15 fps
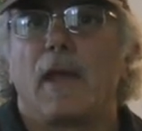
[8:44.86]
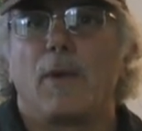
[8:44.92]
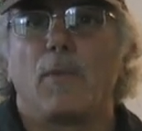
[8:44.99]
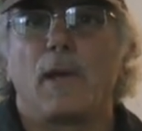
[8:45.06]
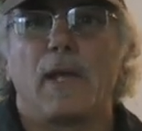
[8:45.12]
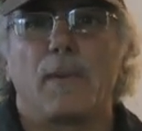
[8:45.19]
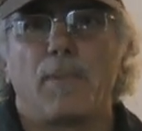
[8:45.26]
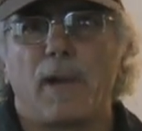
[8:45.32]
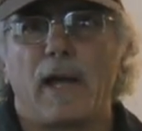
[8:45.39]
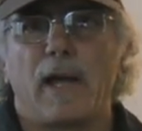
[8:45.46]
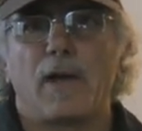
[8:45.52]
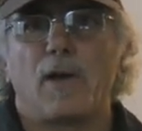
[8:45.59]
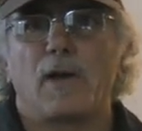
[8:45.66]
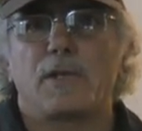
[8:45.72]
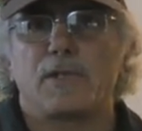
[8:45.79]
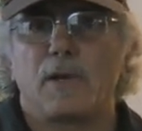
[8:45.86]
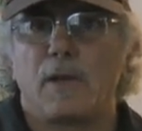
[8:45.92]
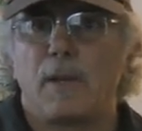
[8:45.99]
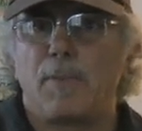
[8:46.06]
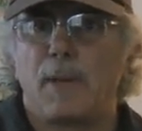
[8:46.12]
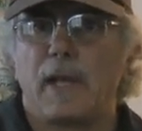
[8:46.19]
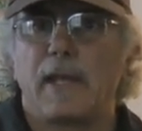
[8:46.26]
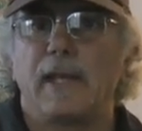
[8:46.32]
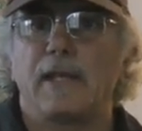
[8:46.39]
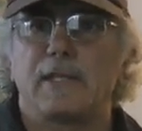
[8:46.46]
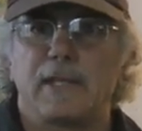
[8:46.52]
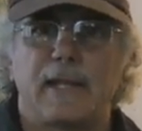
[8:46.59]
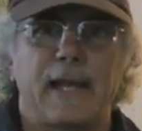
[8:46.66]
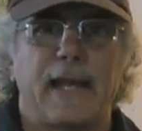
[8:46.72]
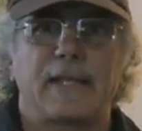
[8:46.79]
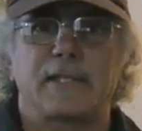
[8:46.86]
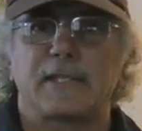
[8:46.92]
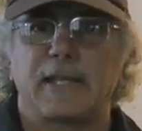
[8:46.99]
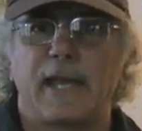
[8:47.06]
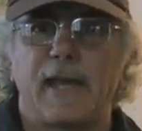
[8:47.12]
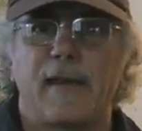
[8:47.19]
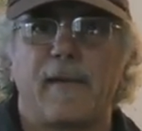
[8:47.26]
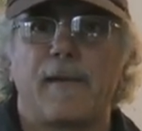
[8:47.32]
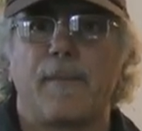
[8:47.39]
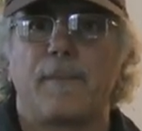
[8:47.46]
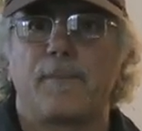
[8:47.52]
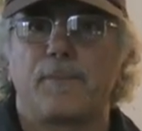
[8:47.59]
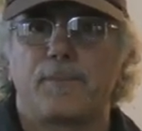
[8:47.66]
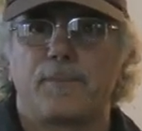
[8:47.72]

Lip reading: And we apply alternate picking to that scale.